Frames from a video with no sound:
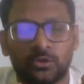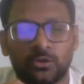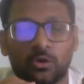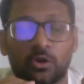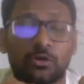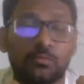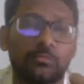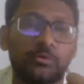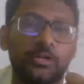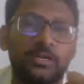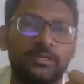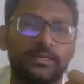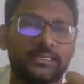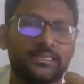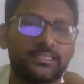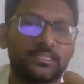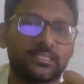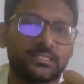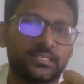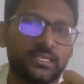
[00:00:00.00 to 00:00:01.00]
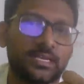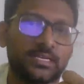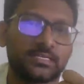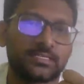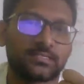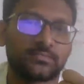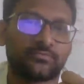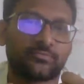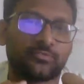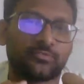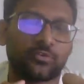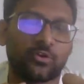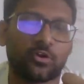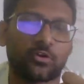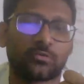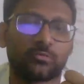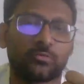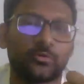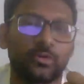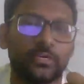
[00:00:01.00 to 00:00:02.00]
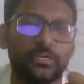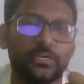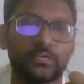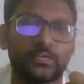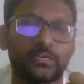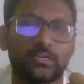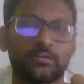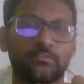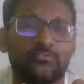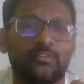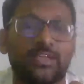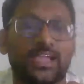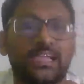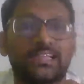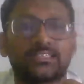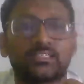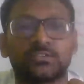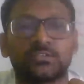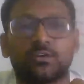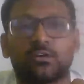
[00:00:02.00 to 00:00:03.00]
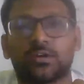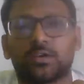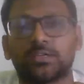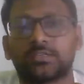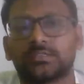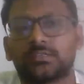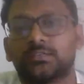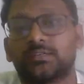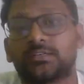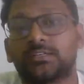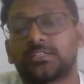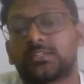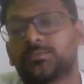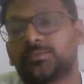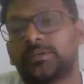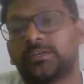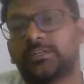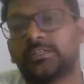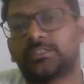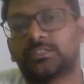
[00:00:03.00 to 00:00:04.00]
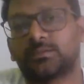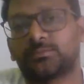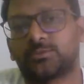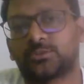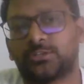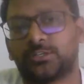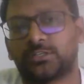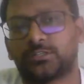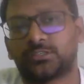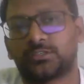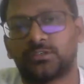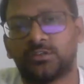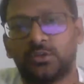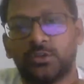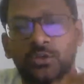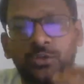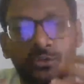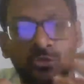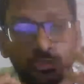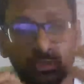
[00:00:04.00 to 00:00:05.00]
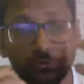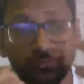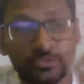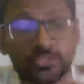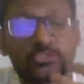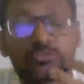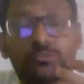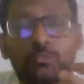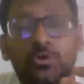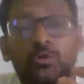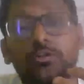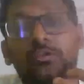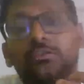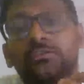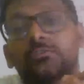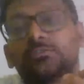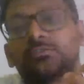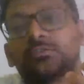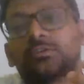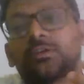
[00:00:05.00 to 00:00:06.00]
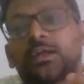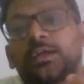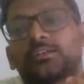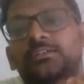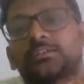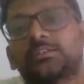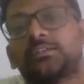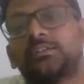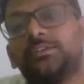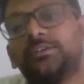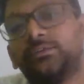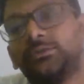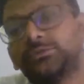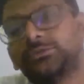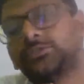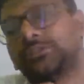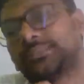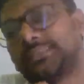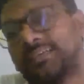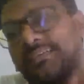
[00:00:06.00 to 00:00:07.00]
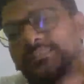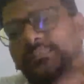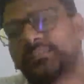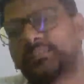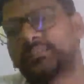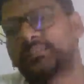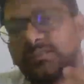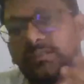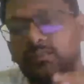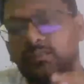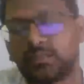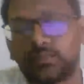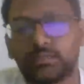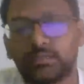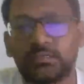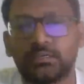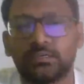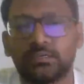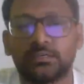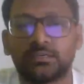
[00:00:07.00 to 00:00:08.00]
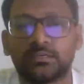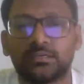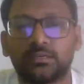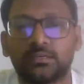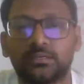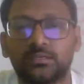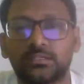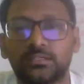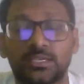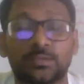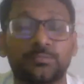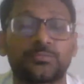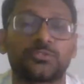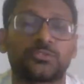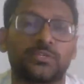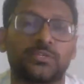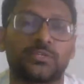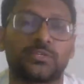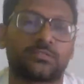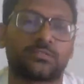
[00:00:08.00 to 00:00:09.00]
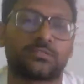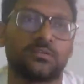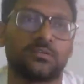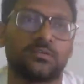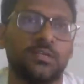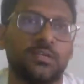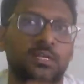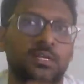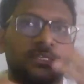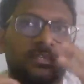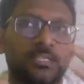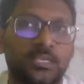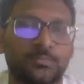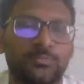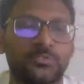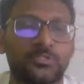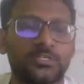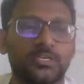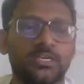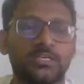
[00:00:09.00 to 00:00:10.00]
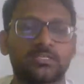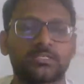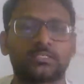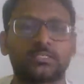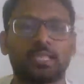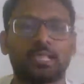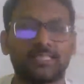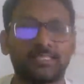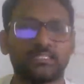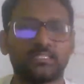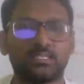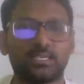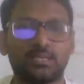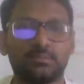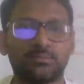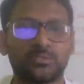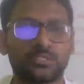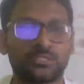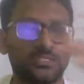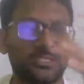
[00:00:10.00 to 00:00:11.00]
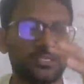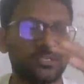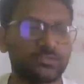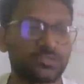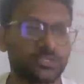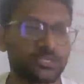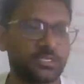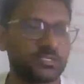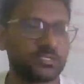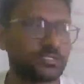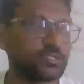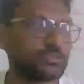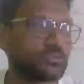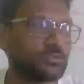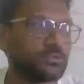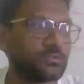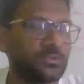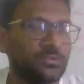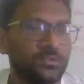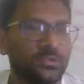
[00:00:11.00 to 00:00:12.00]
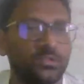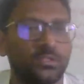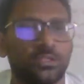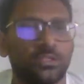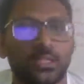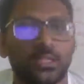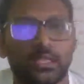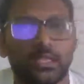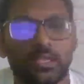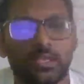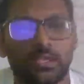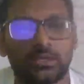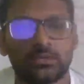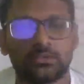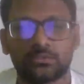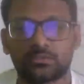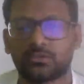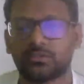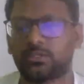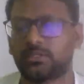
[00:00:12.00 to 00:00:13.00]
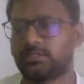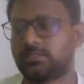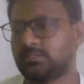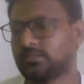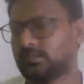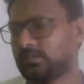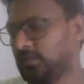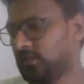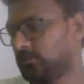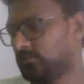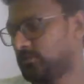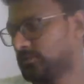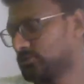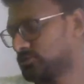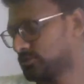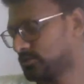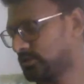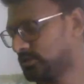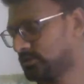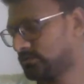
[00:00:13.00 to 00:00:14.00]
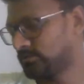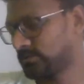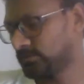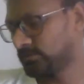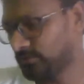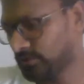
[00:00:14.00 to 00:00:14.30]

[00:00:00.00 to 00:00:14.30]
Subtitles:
carbohydrates as carbohydrate and fats or as an respiratory substrates. So which molecules are actually used as an substrates? Substrates, enzymes gives rise to. So that is the equation, right?